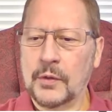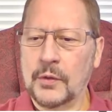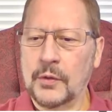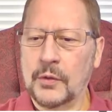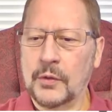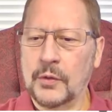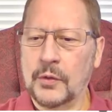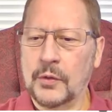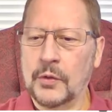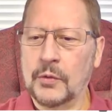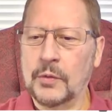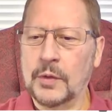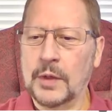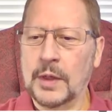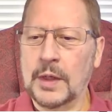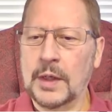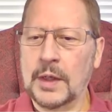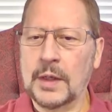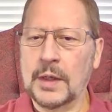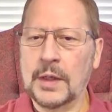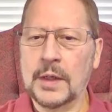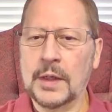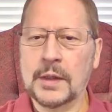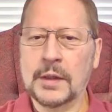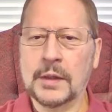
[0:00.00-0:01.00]
you need.
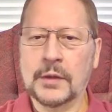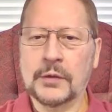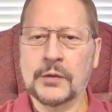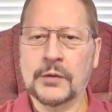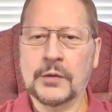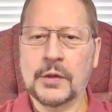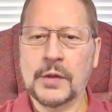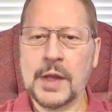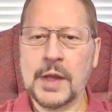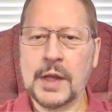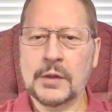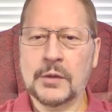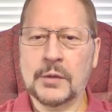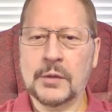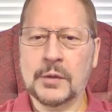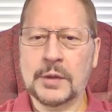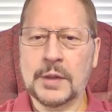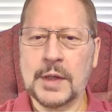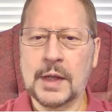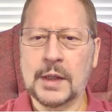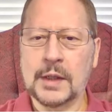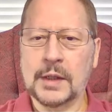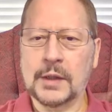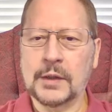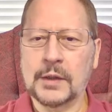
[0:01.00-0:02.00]
Let's turn that to
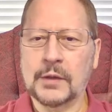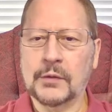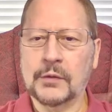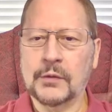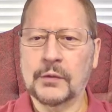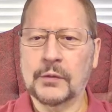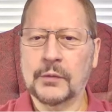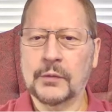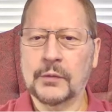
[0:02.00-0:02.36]
italics.